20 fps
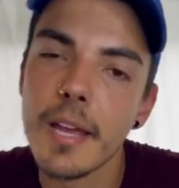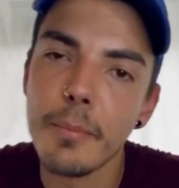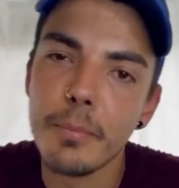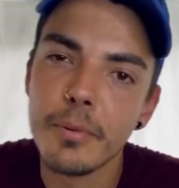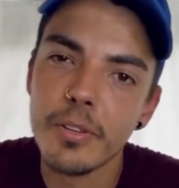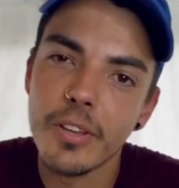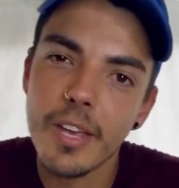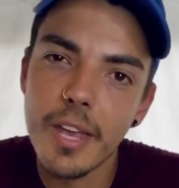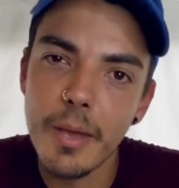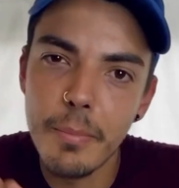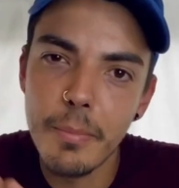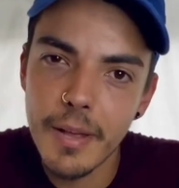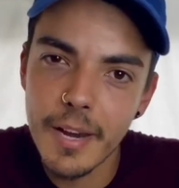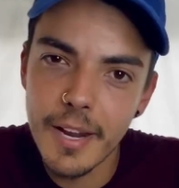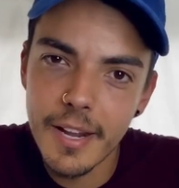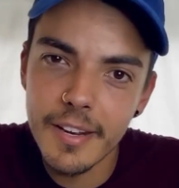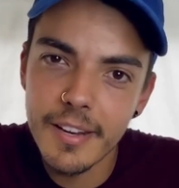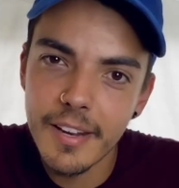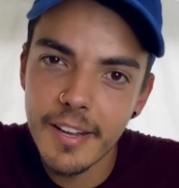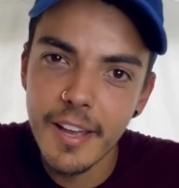to keep it
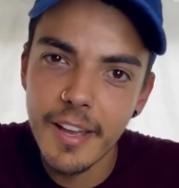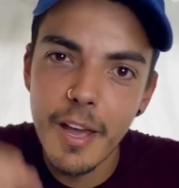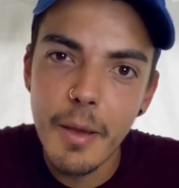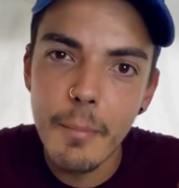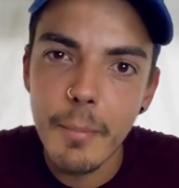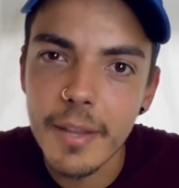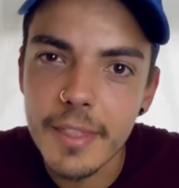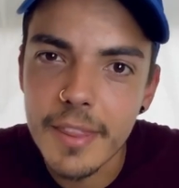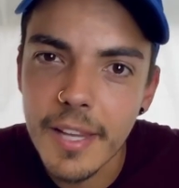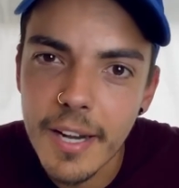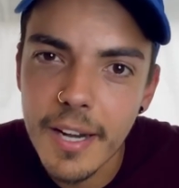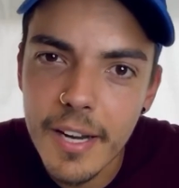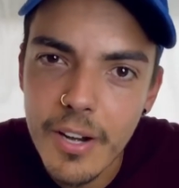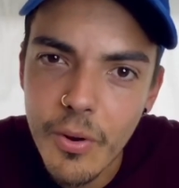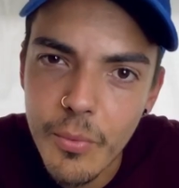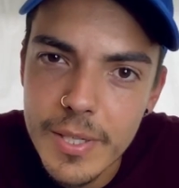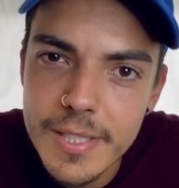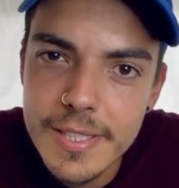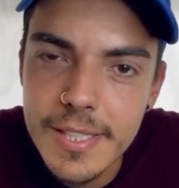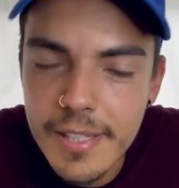in. But then I
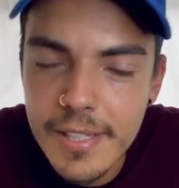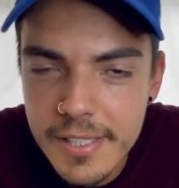recently